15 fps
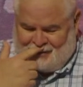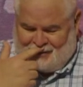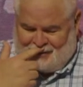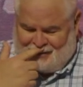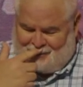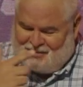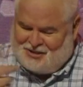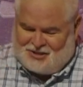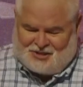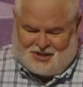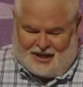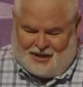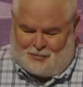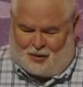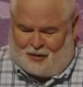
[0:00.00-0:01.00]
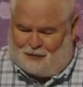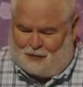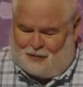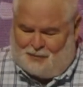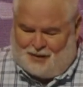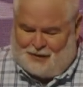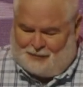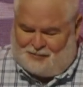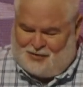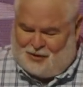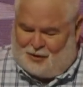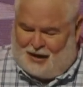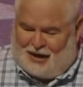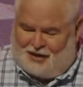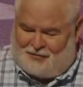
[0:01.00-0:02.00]
Let me just sidebar for a minute. You know,
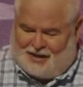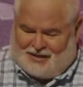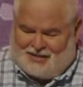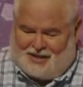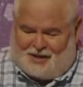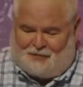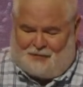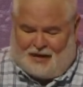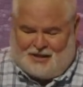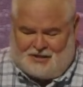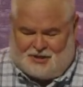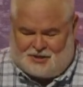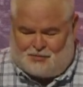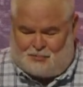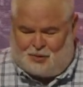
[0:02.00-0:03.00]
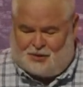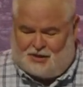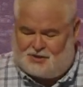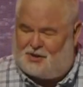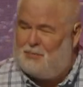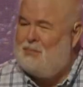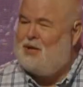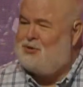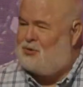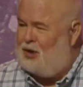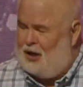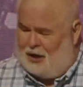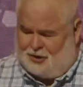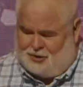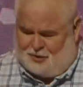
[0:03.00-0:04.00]
I've identified this book as a
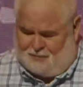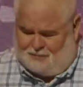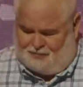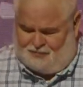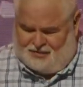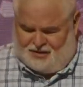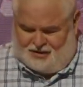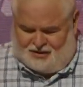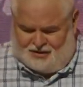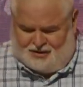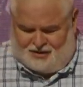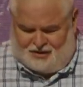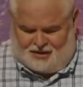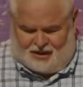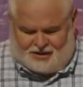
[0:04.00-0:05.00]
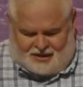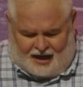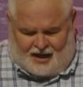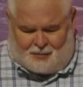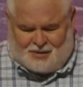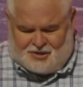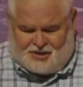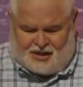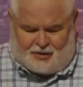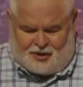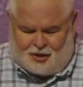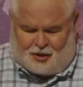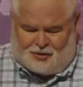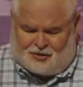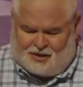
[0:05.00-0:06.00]
midrash, a commentary
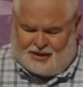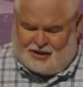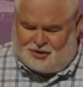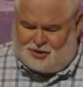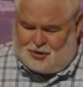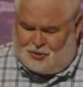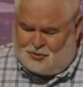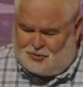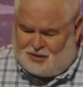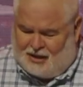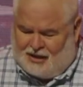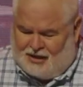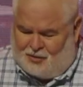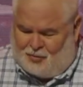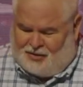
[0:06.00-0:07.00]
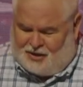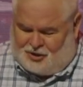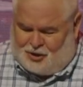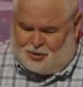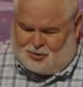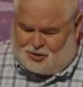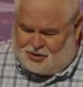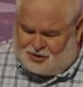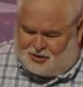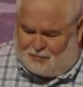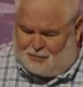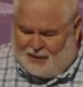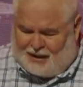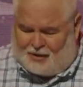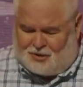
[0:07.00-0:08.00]
on things used that uses
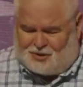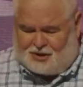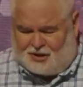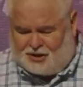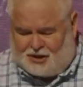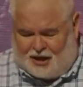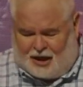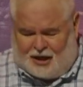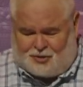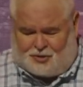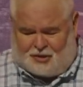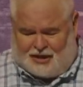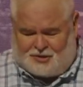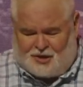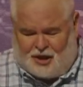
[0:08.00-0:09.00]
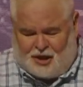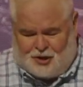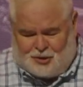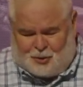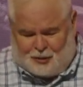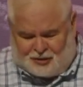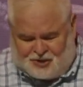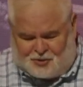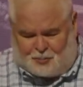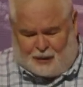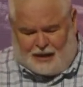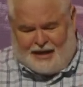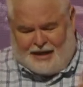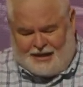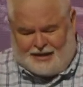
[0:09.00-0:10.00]
comparison and contrast to
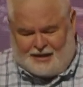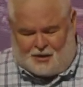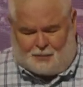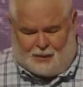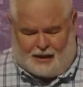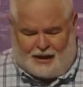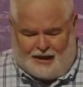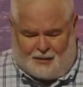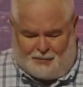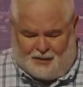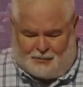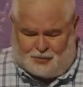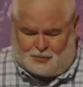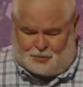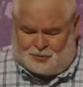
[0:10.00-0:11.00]
explain and apply a biblical